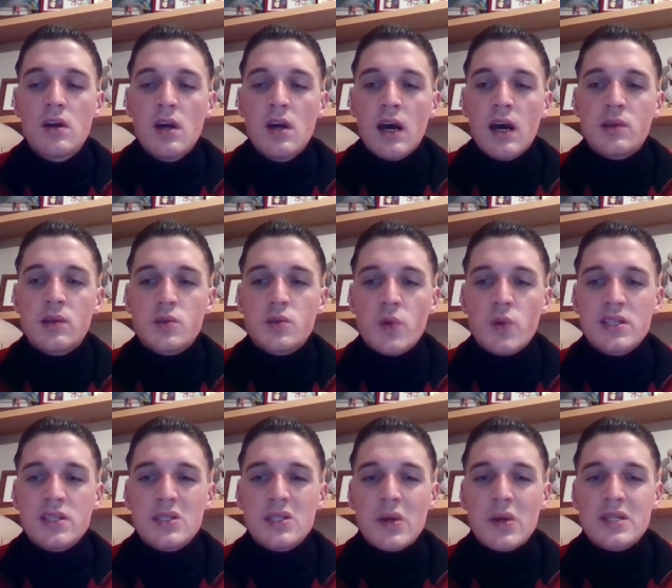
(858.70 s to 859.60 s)
And
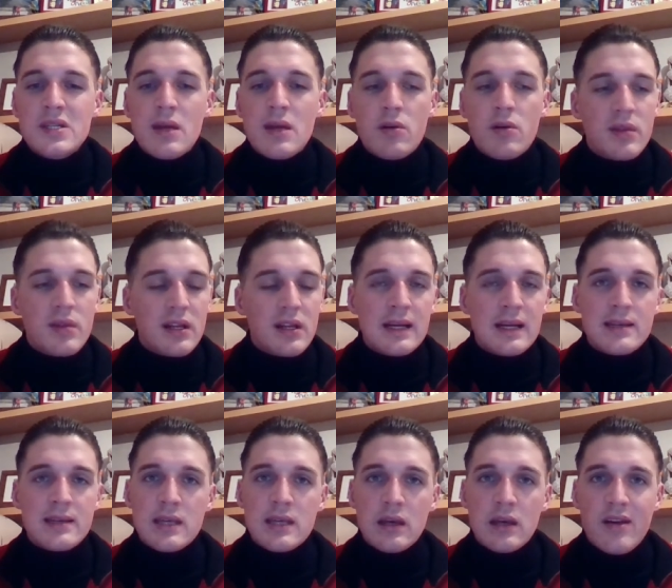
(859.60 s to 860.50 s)
2020, that would have been the
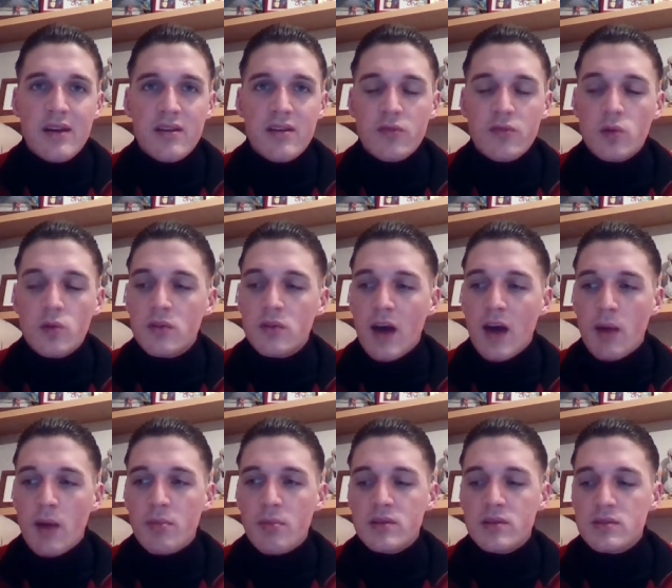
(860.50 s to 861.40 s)
last thing I ever thought would have
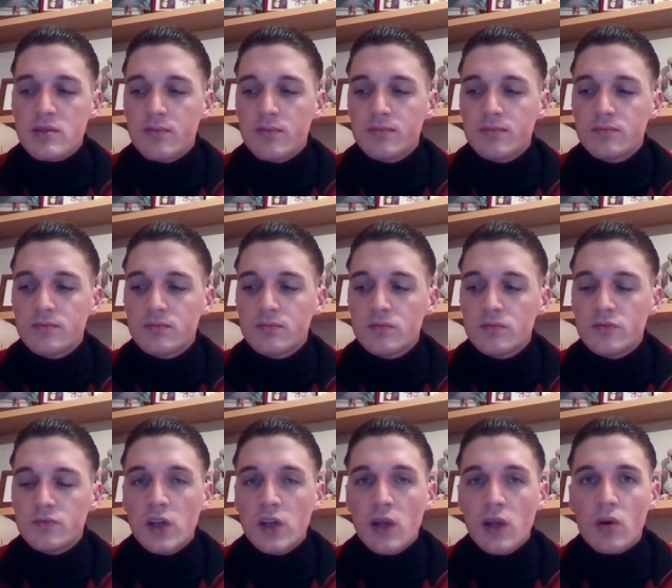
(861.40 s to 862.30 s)
happened.
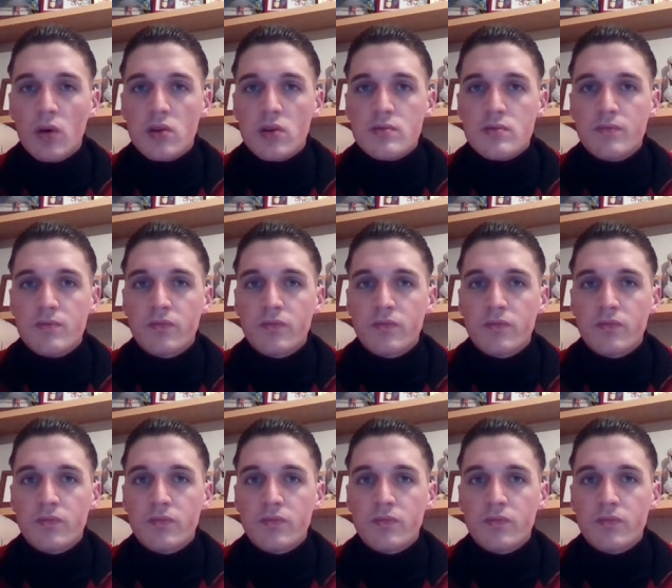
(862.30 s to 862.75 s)
Really was.